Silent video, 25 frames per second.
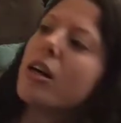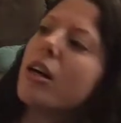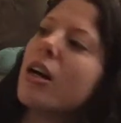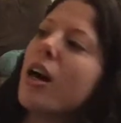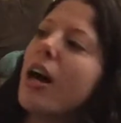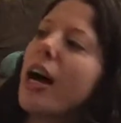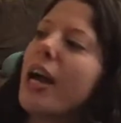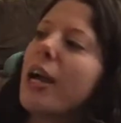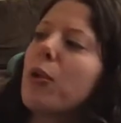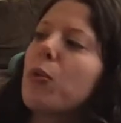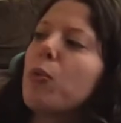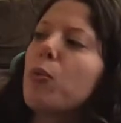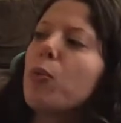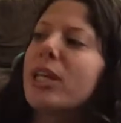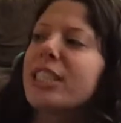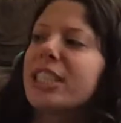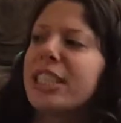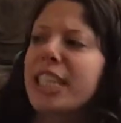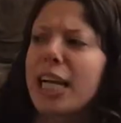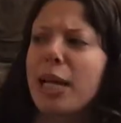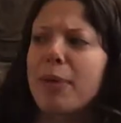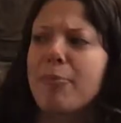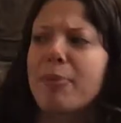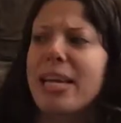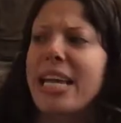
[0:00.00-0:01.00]
I wish I
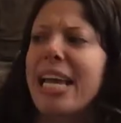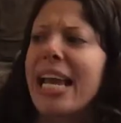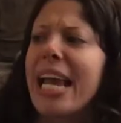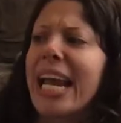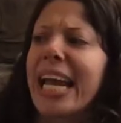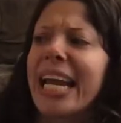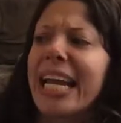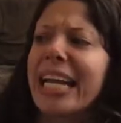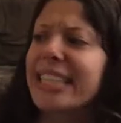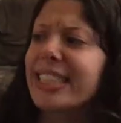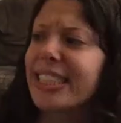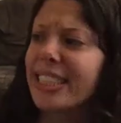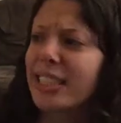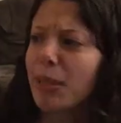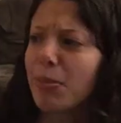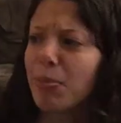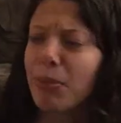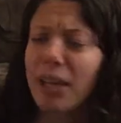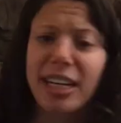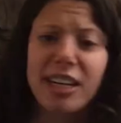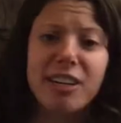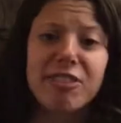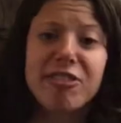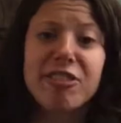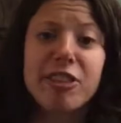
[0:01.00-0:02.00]
could be handsome
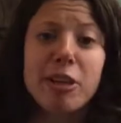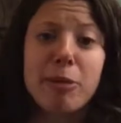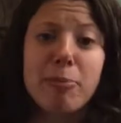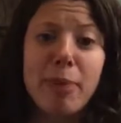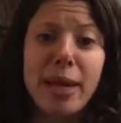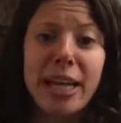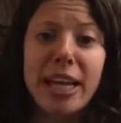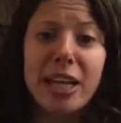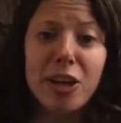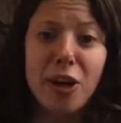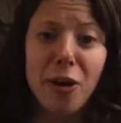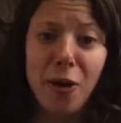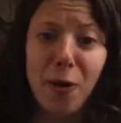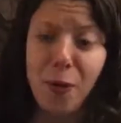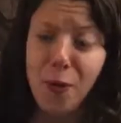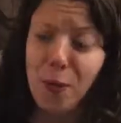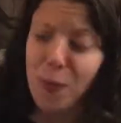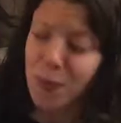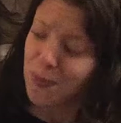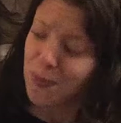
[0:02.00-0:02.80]
like a flamingo.